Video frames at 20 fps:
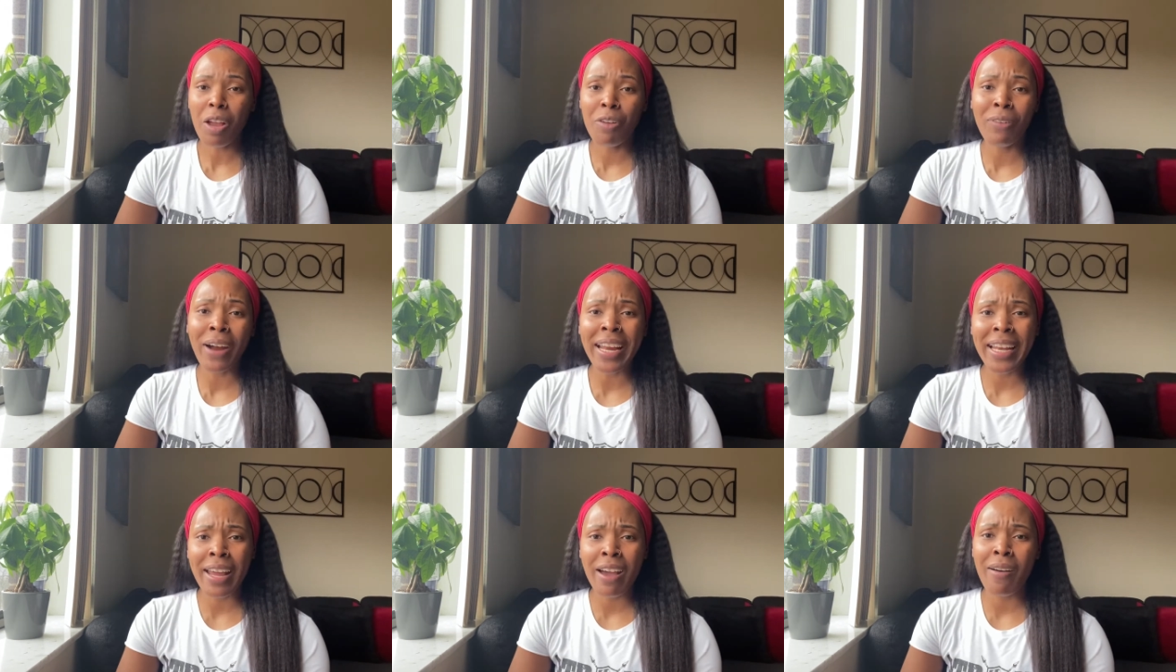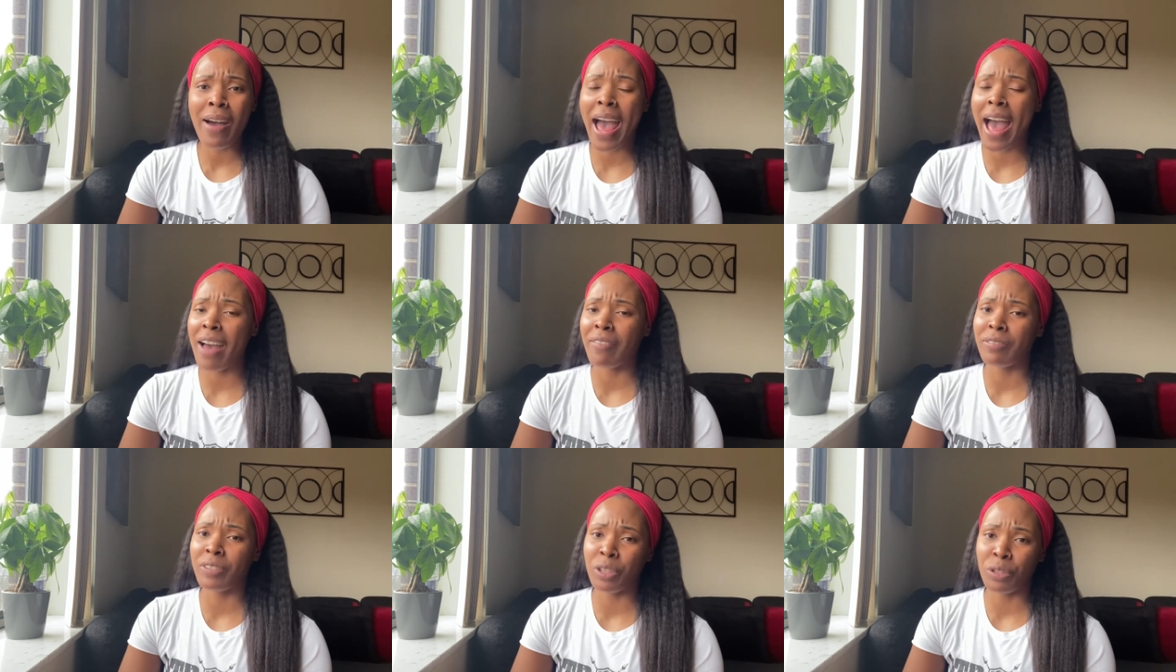Right now I
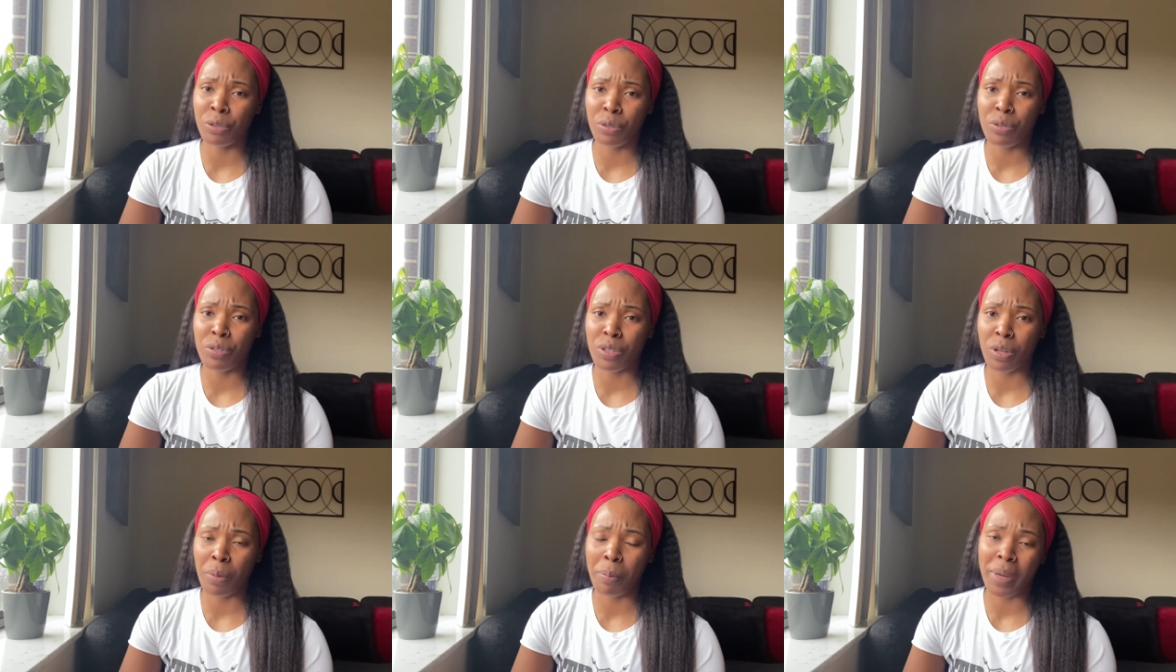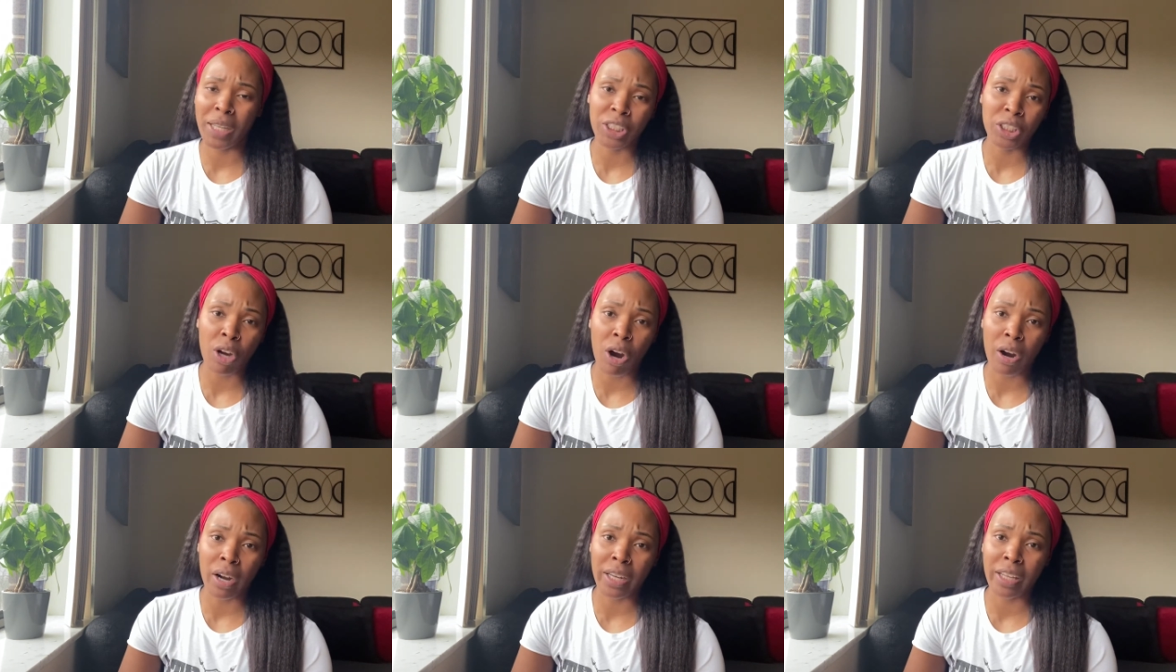have to do so much
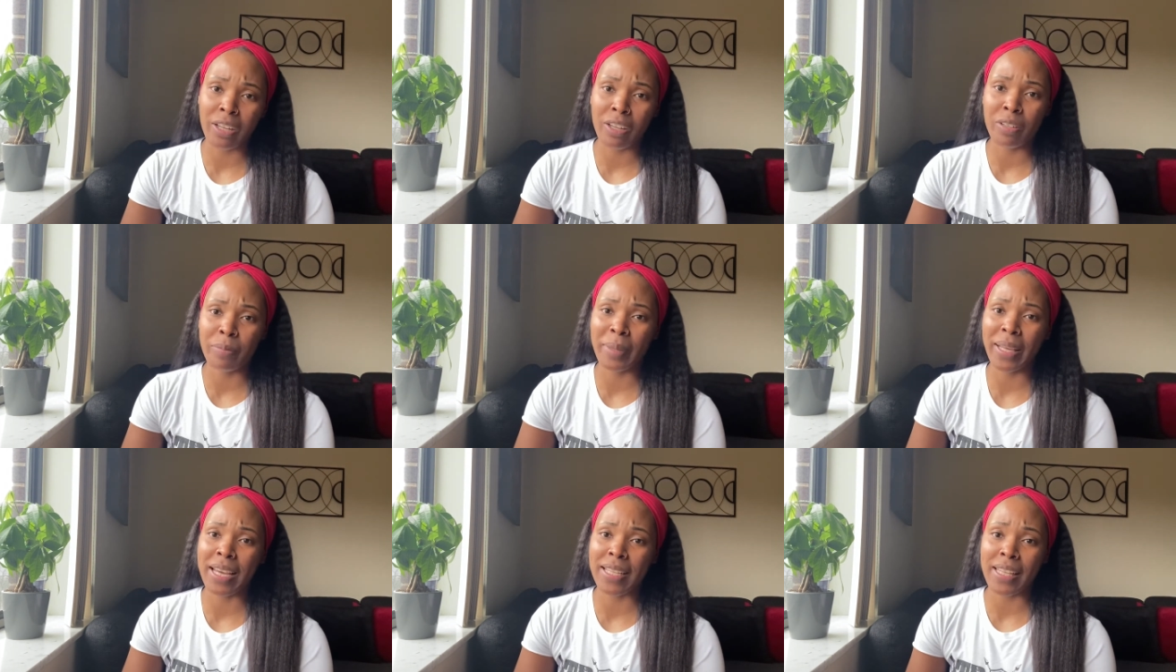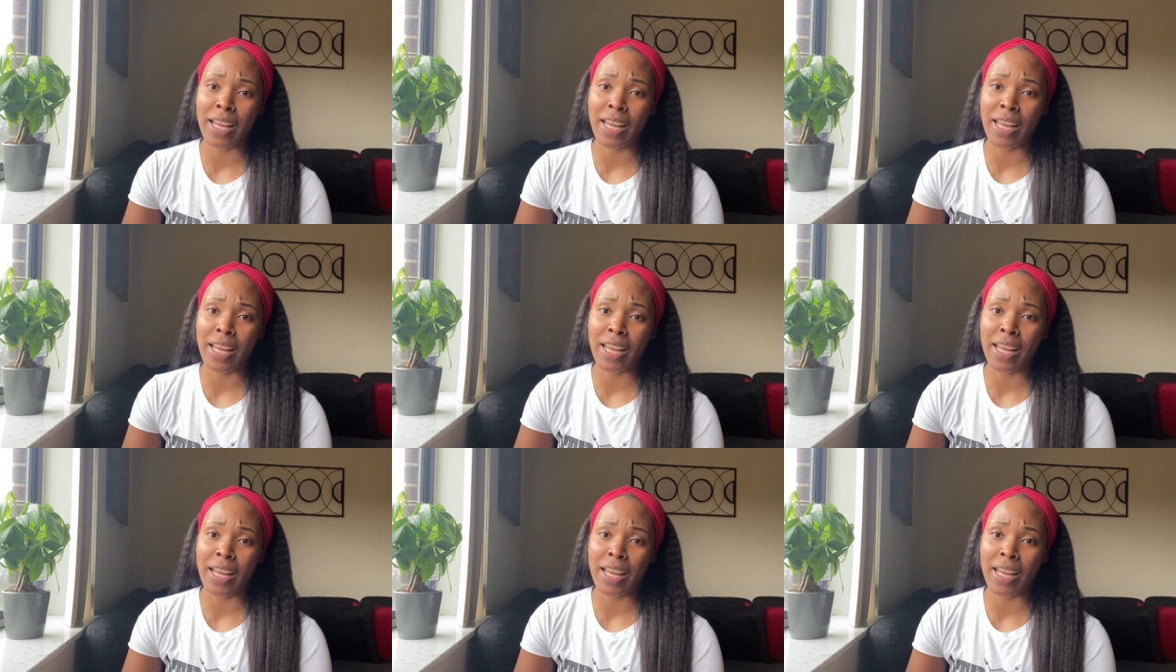cardio because